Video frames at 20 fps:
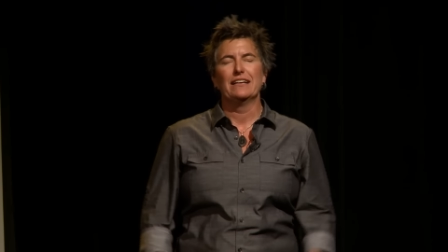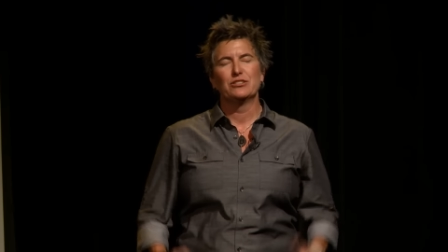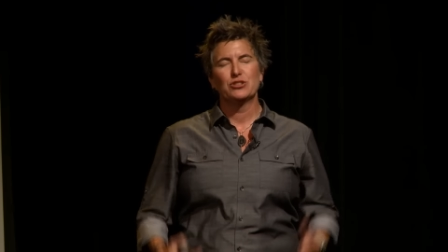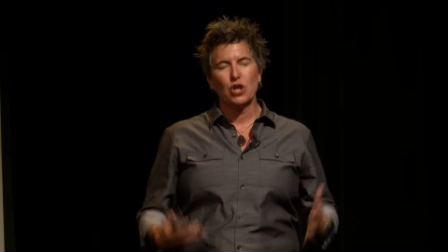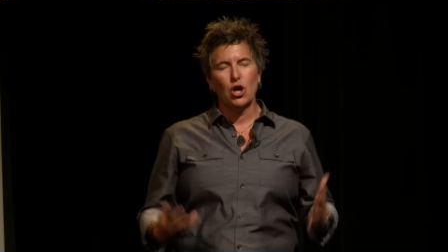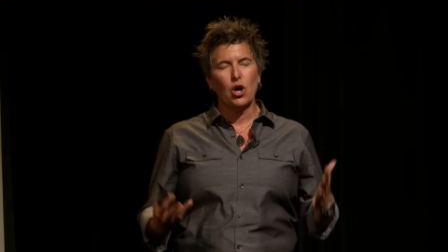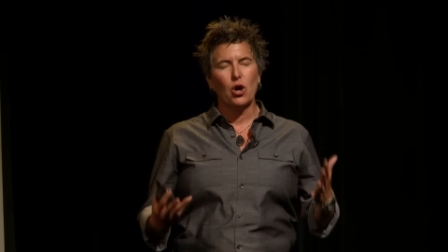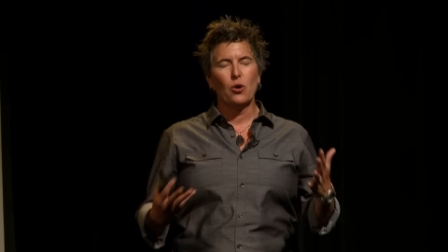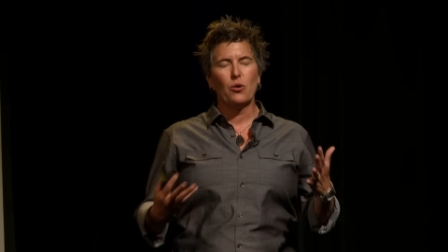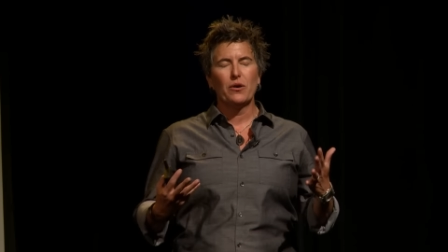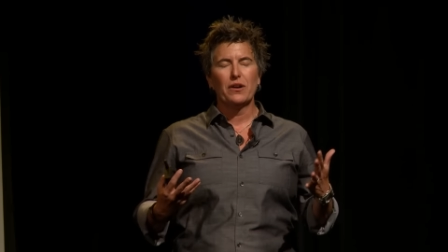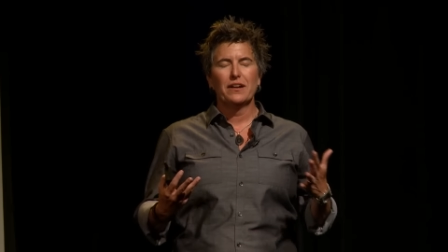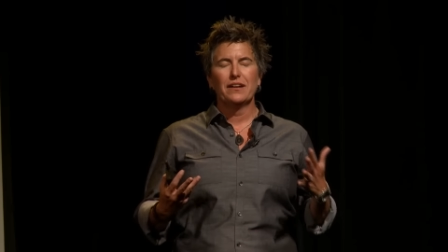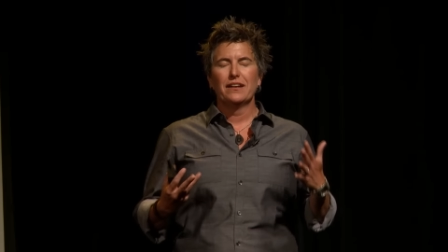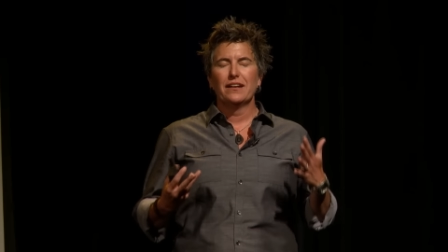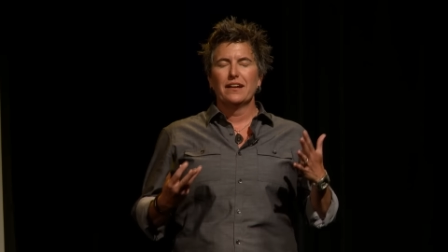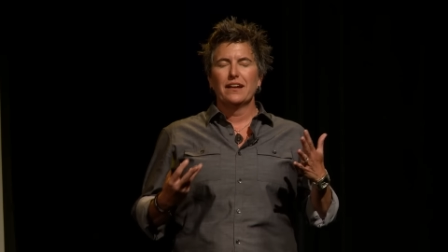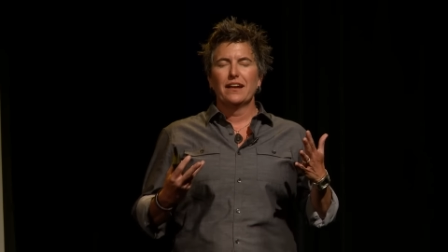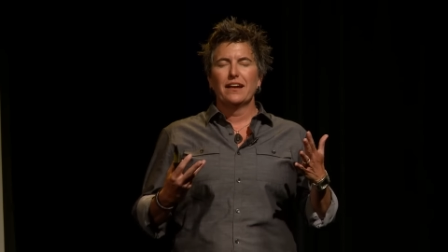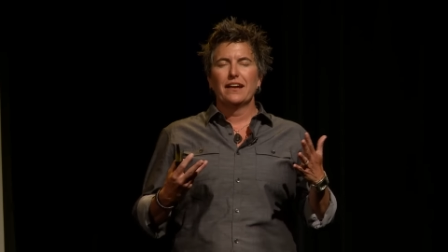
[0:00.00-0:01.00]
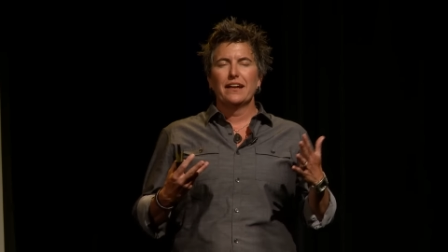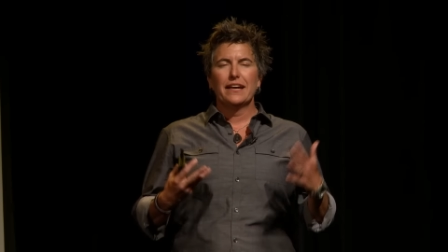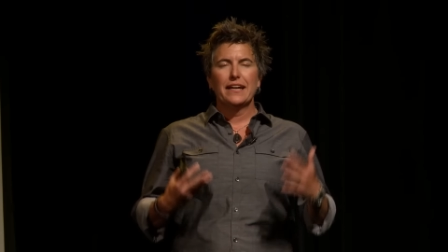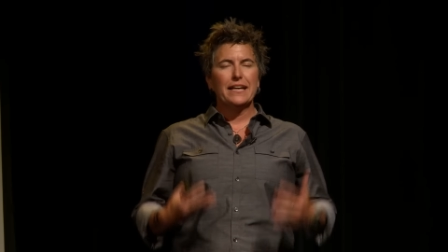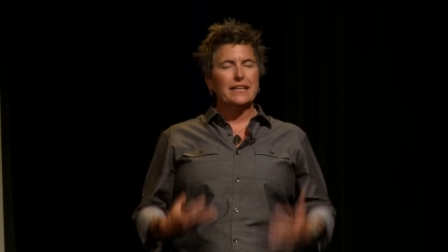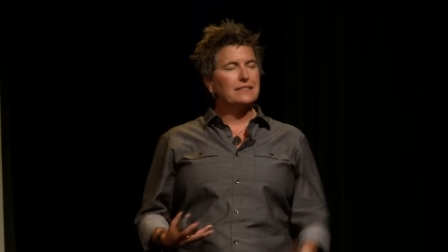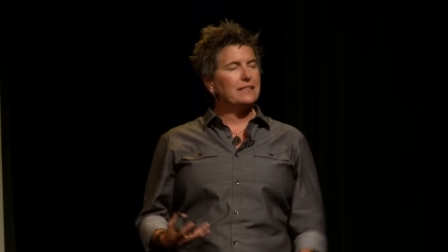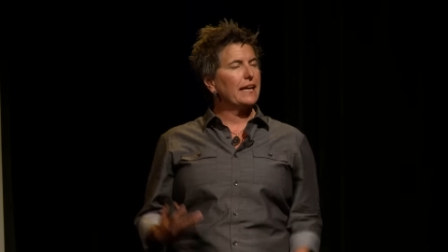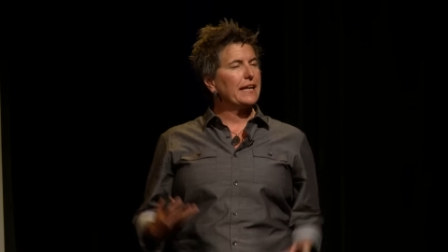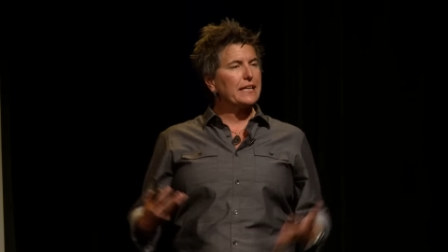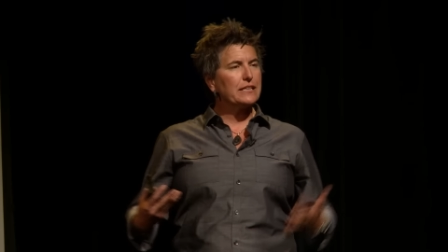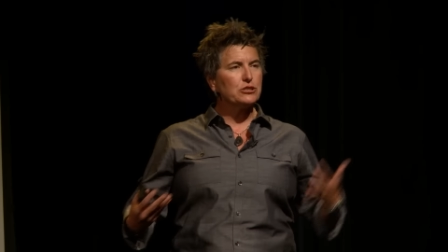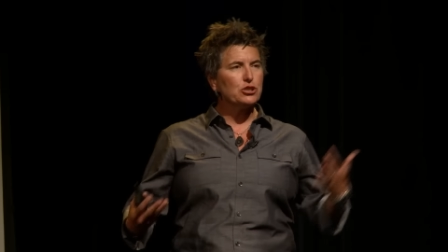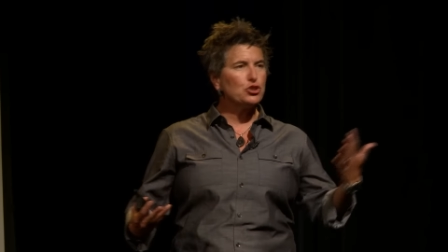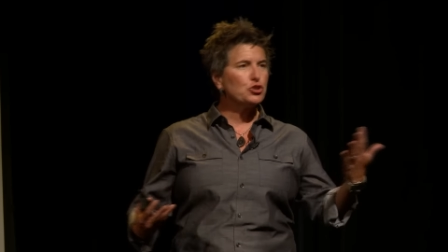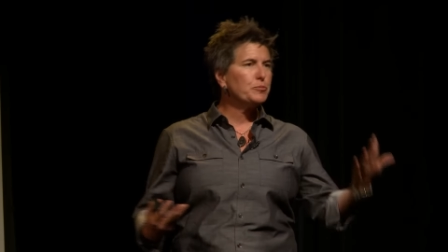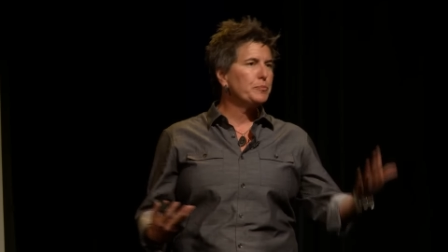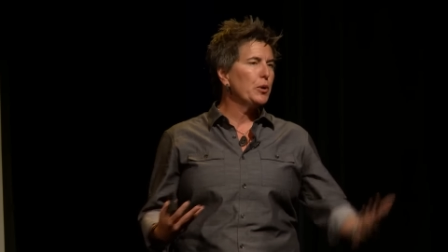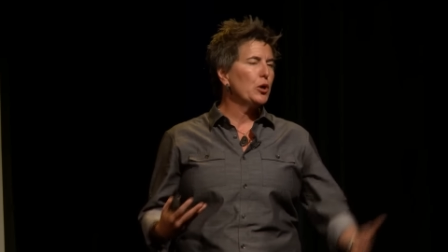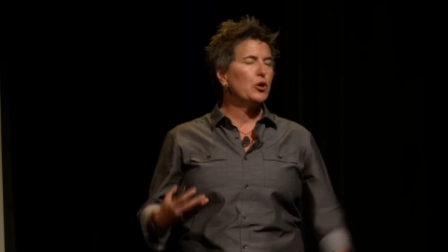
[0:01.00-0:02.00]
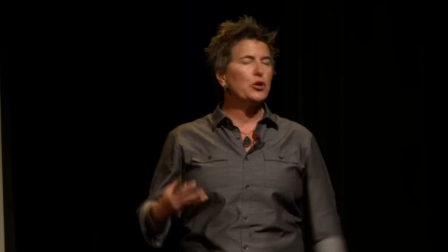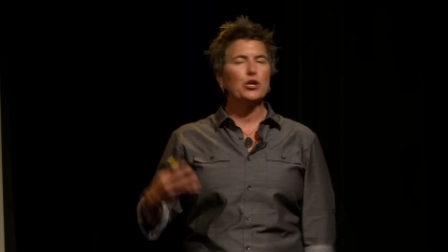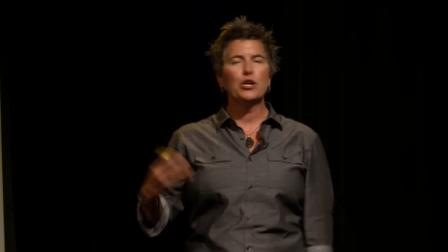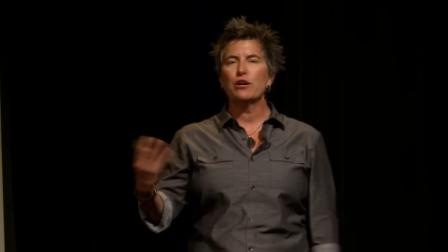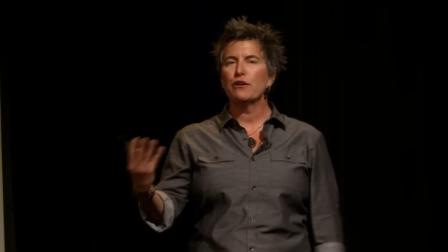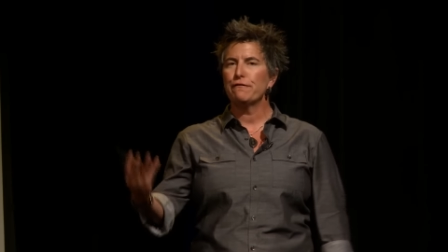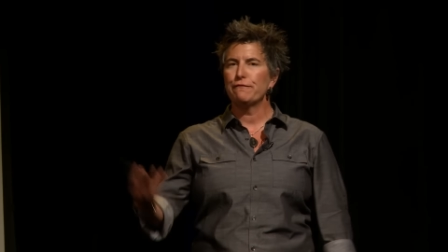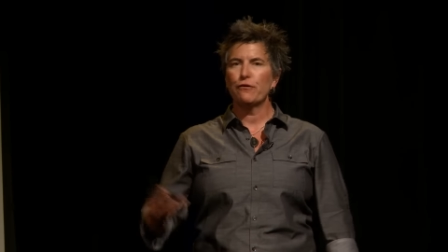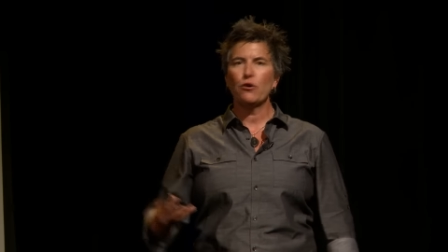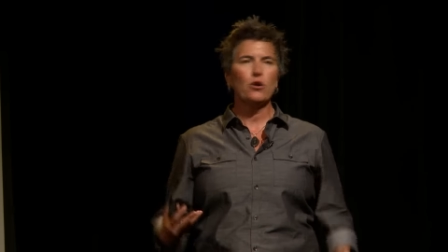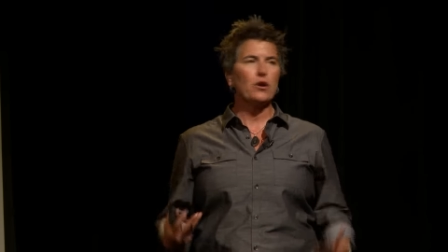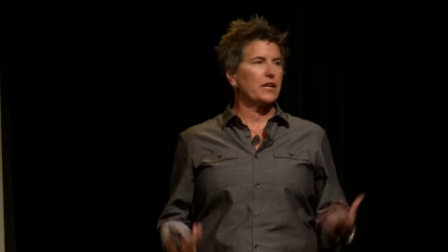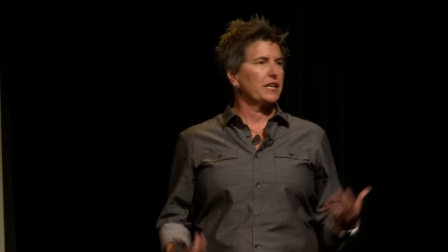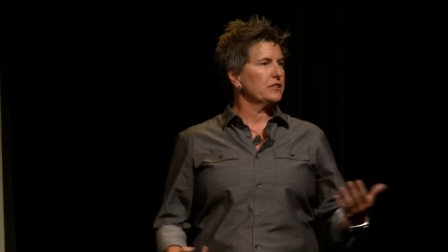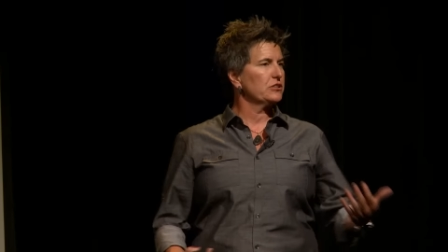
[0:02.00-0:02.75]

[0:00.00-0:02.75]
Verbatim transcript: So he's like, it's a spoon or a fork.